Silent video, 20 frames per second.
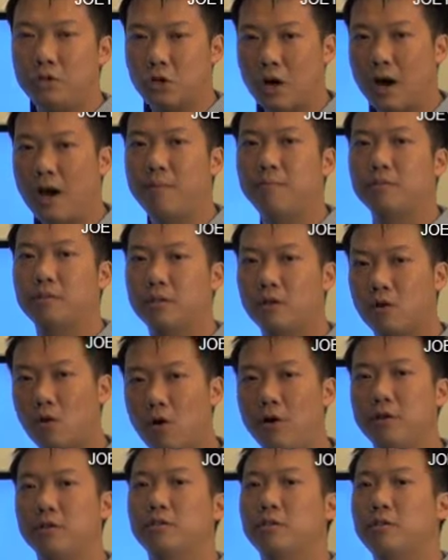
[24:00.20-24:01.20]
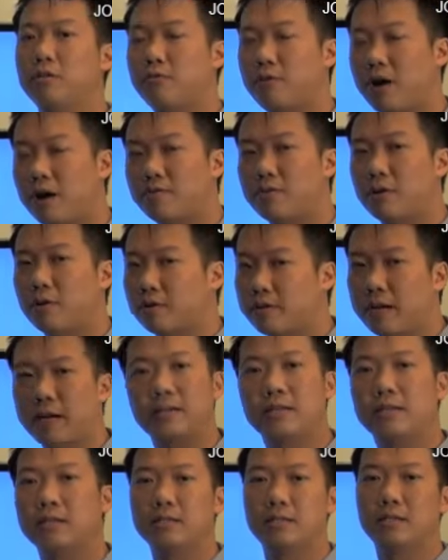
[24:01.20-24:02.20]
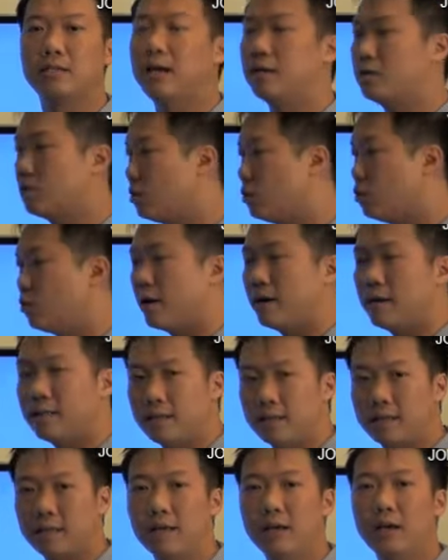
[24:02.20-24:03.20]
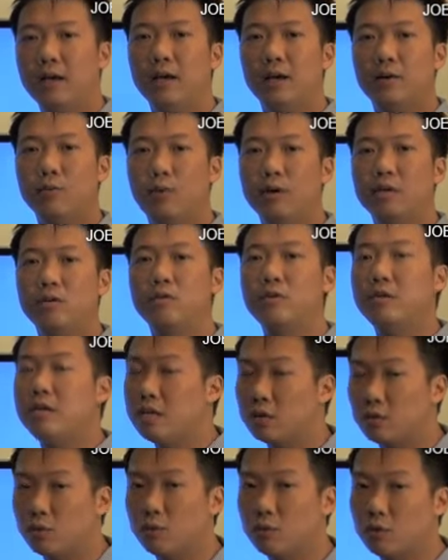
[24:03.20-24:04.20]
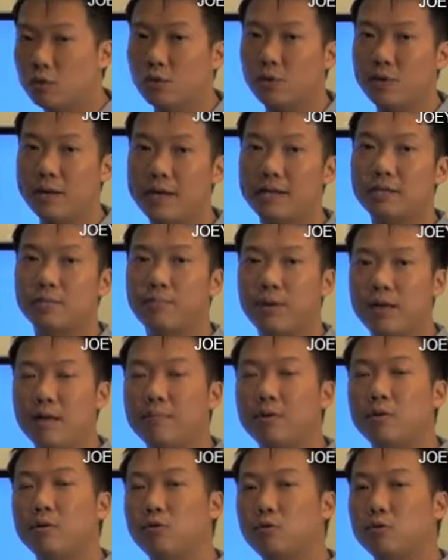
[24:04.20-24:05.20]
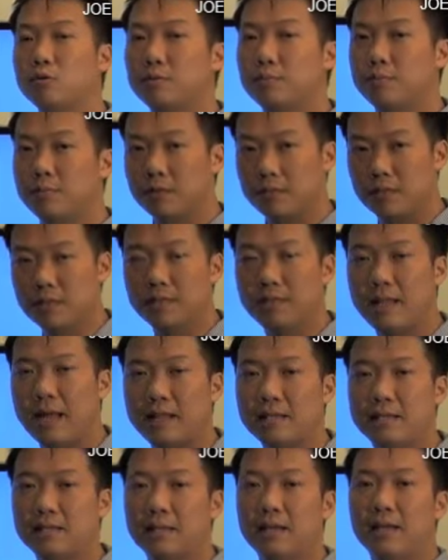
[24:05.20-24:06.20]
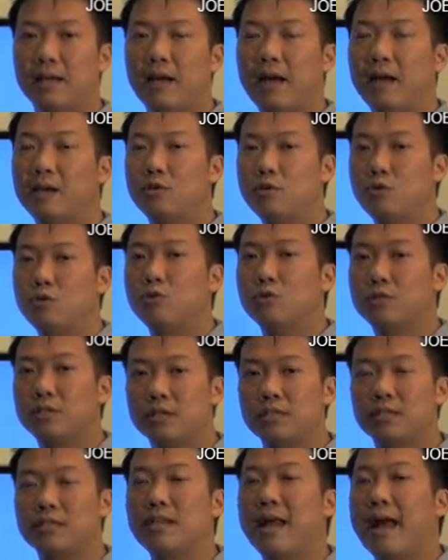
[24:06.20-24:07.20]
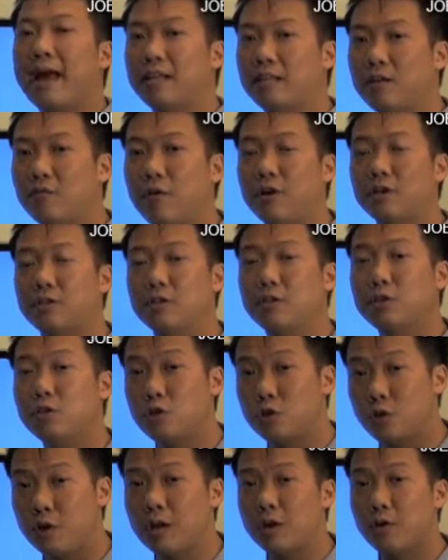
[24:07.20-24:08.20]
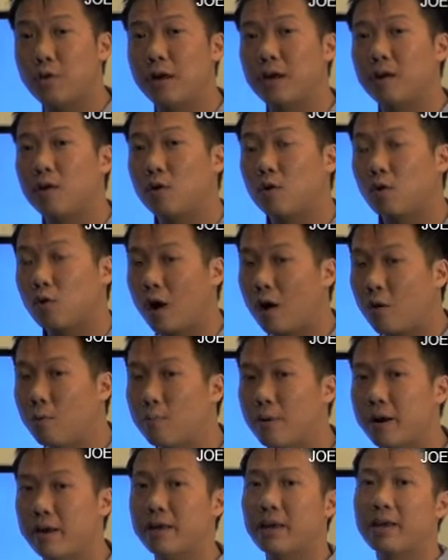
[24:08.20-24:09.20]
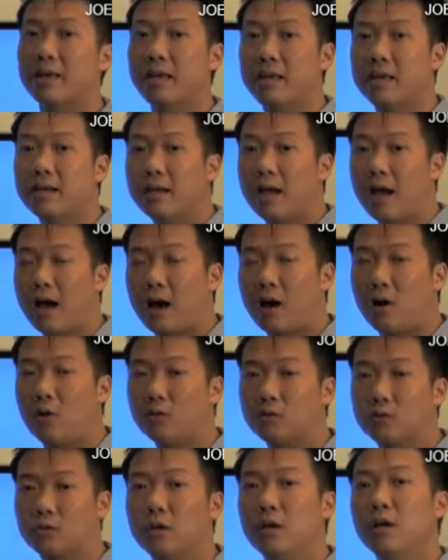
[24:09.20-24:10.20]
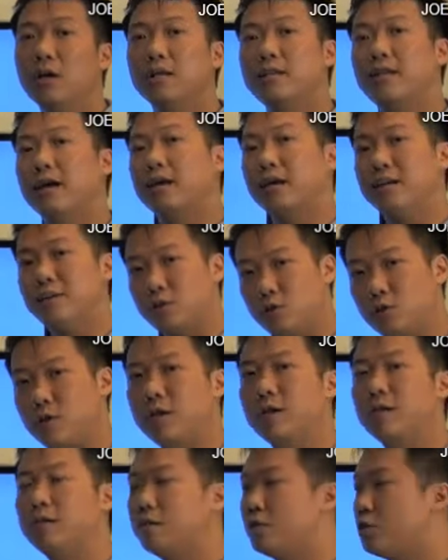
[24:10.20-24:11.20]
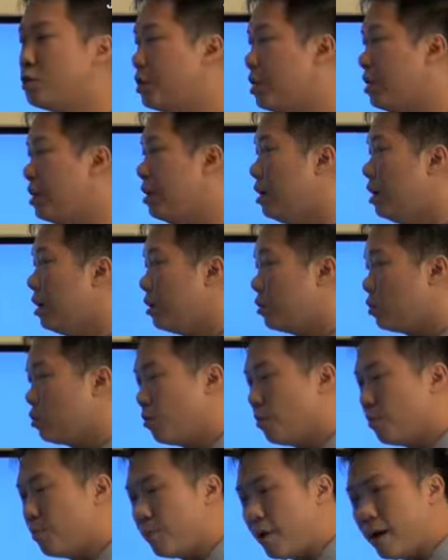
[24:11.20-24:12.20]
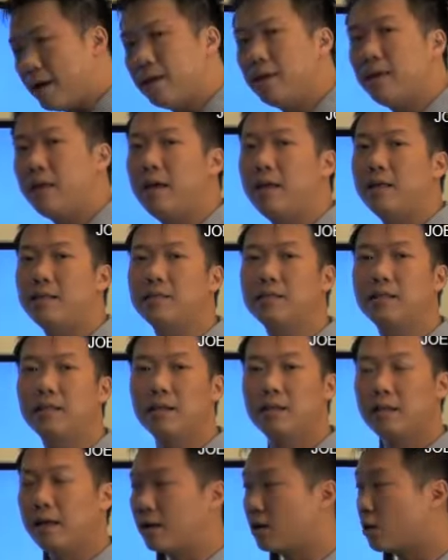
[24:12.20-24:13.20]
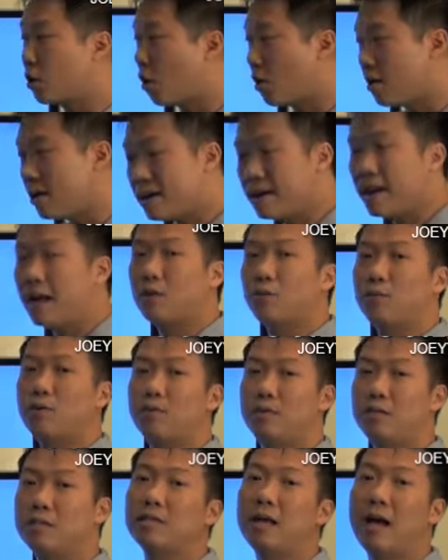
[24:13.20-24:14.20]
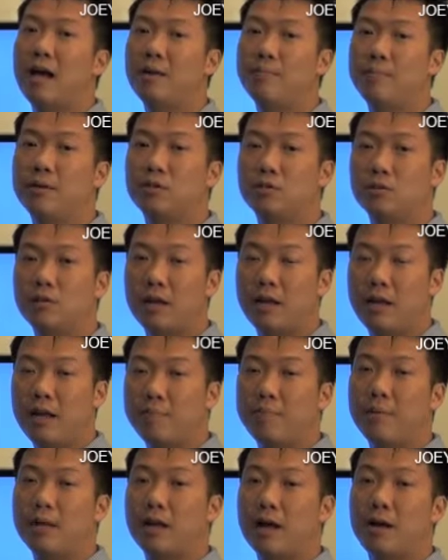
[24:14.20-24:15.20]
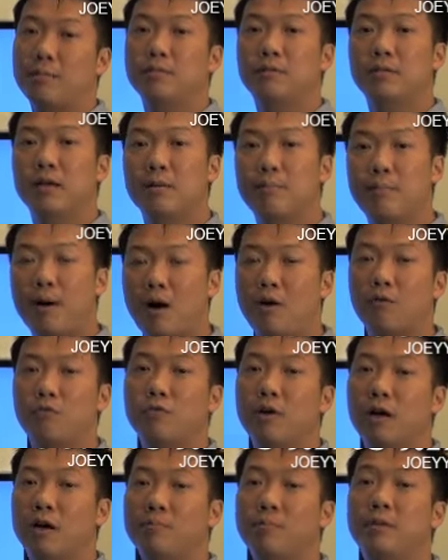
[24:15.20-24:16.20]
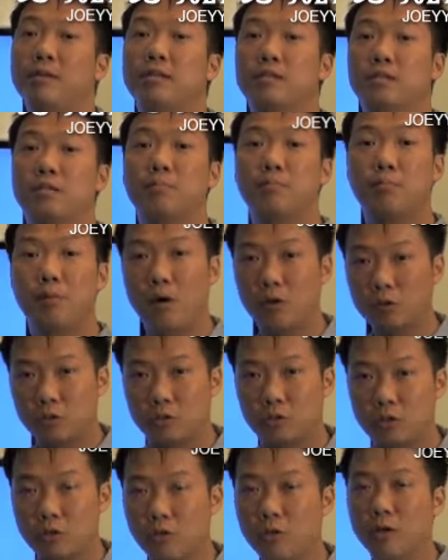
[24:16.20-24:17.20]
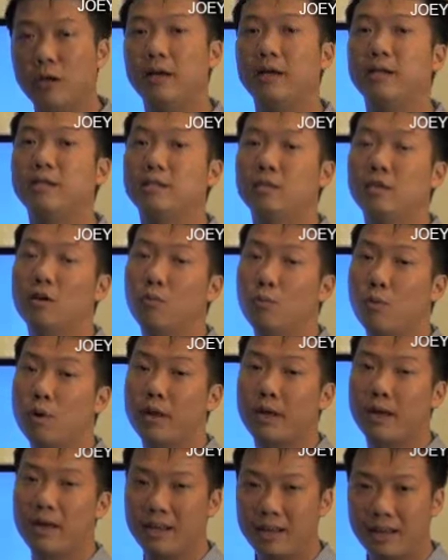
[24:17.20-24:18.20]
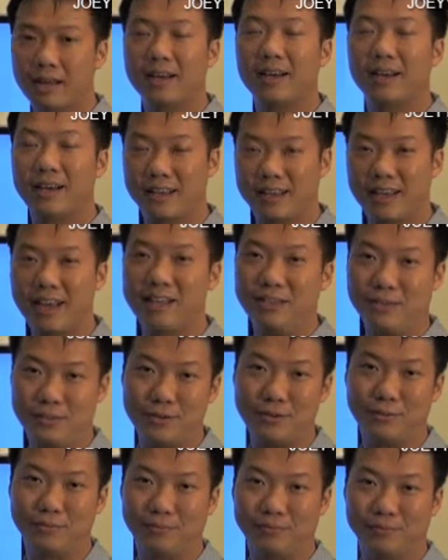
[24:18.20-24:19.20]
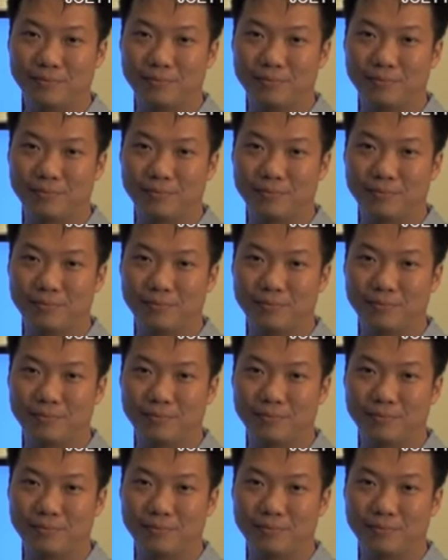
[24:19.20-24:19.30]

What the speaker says: chimes and coins on the 5 yellow. That doesn't actually do anything. What you need to do is be able to use certain dates and do certain activation, triggering or groundbreaking in the house that can trigger the Qi to bring in and connect with this element, so that it becomes a powerful element that supports you instead of working against you.